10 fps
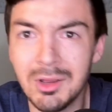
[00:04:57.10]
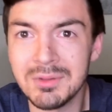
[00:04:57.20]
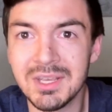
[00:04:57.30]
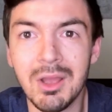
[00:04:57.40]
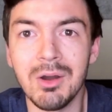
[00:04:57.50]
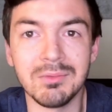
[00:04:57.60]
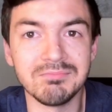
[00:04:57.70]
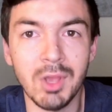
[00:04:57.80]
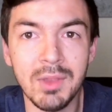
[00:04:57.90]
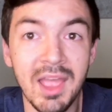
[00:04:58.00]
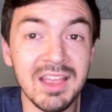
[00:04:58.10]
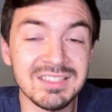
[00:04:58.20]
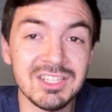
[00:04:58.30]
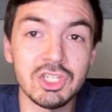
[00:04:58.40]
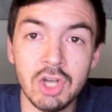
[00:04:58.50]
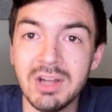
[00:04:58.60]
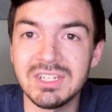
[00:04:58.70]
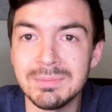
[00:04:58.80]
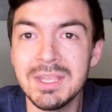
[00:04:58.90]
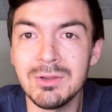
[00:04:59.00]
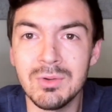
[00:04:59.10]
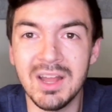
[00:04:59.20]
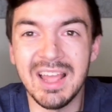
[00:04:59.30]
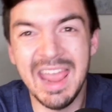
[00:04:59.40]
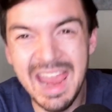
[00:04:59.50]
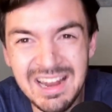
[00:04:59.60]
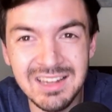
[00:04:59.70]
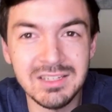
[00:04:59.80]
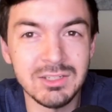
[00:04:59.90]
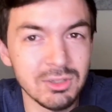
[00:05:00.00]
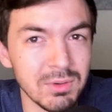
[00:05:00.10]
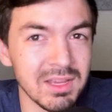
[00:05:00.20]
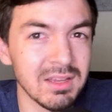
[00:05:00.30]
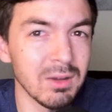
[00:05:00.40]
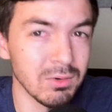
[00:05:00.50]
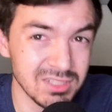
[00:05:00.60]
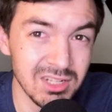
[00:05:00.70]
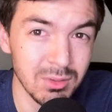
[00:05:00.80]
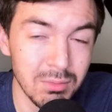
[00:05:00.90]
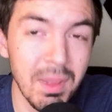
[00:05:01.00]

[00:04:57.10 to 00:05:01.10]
I was like, oh, okay, I guess it's not just me who kind of hated doing or dealing with